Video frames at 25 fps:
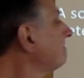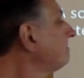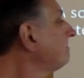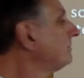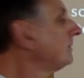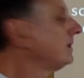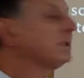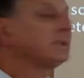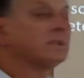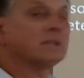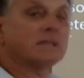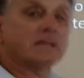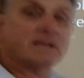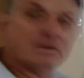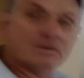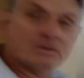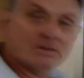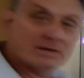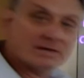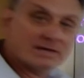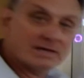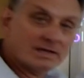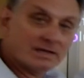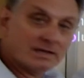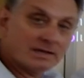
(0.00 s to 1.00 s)

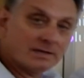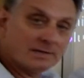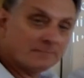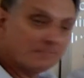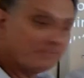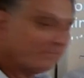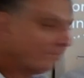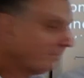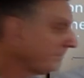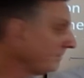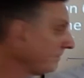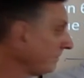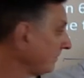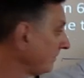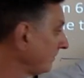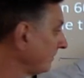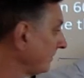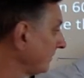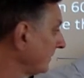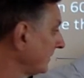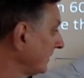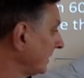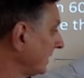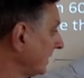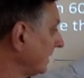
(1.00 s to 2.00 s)
molarity,
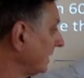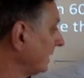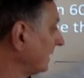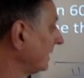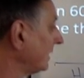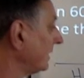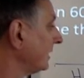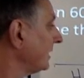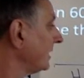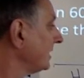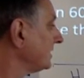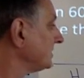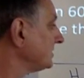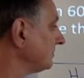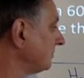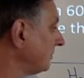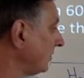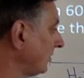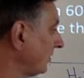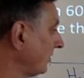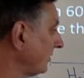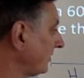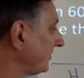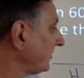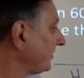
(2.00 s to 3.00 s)
it's
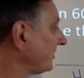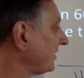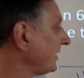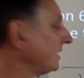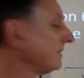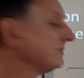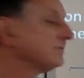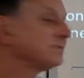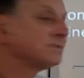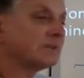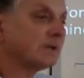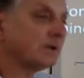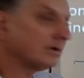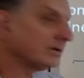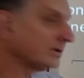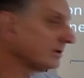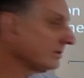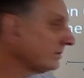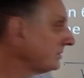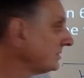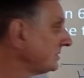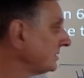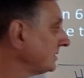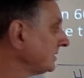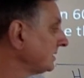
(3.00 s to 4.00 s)
moles of
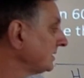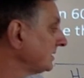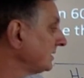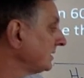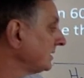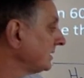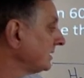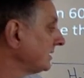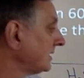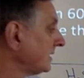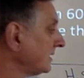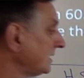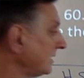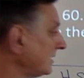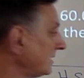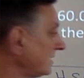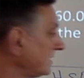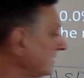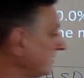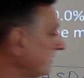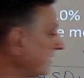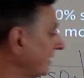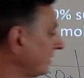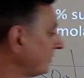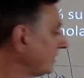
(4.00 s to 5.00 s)
solute
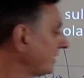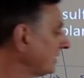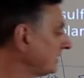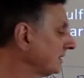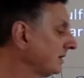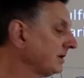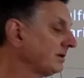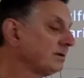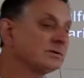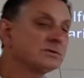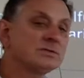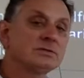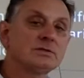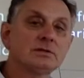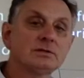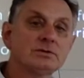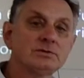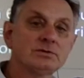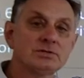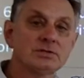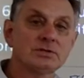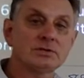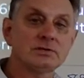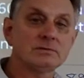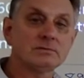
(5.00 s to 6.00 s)
divided by liter
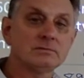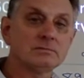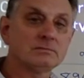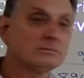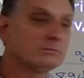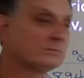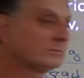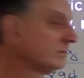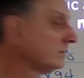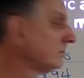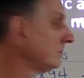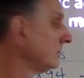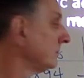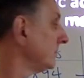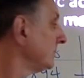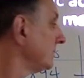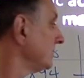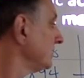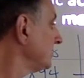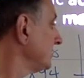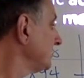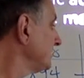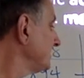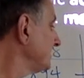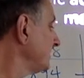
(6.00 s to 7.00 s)
solution.
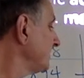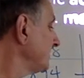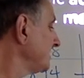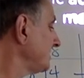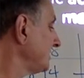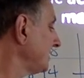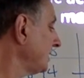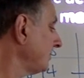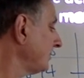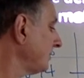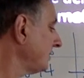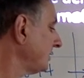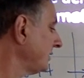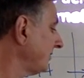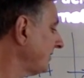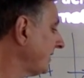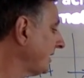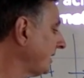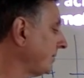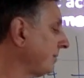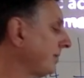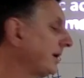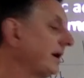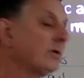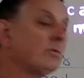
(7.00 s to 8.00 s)
So it's this number
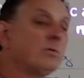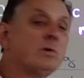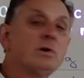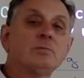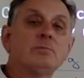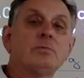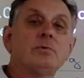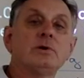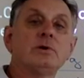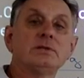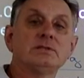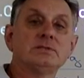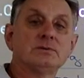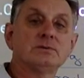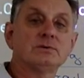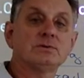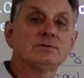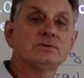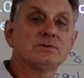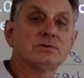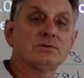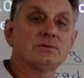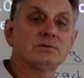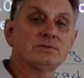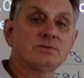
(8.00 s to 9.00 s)
divided by
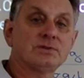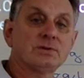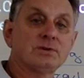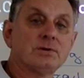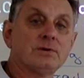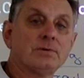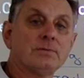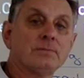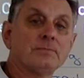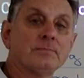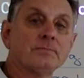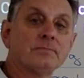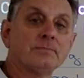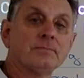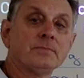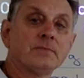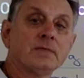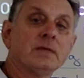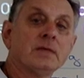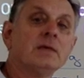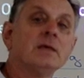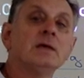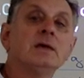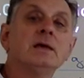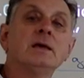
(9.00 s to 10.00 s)
1.000.
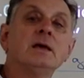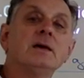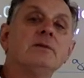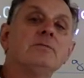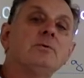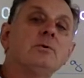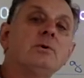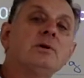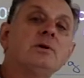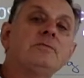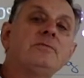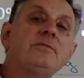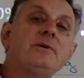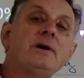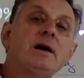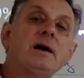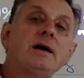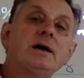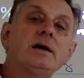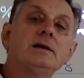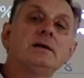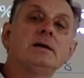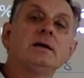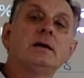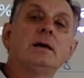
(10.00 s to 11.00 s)
If I want to
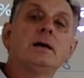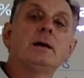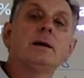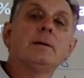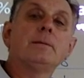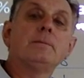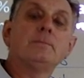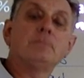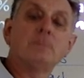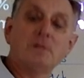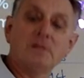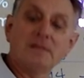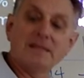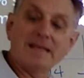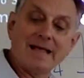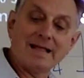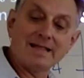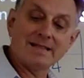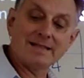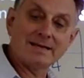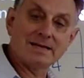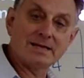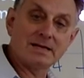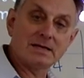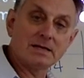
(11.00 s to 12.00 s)
find
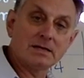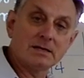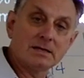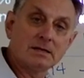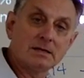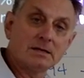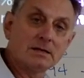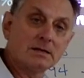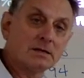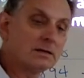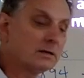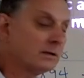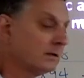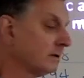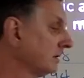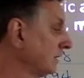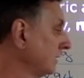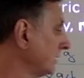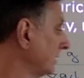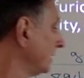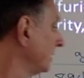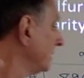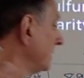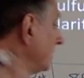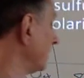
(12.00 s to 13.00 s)
molality,
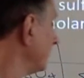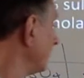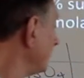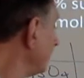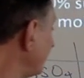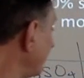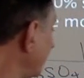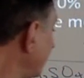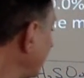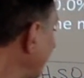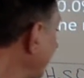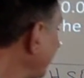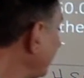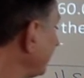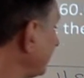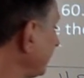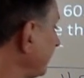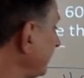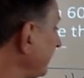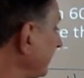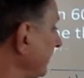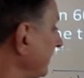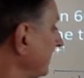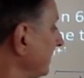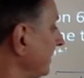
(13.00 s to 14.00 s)

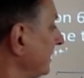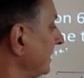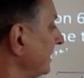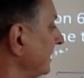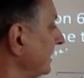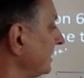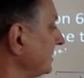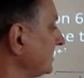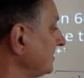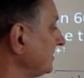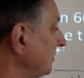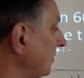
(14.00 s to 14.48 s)
molality is